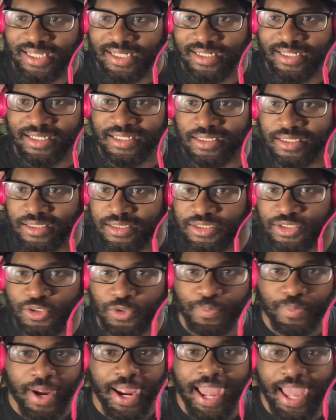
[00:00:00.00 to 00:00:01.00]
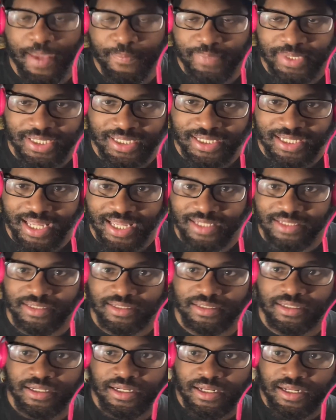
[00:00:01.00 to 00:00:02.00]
look super happy together,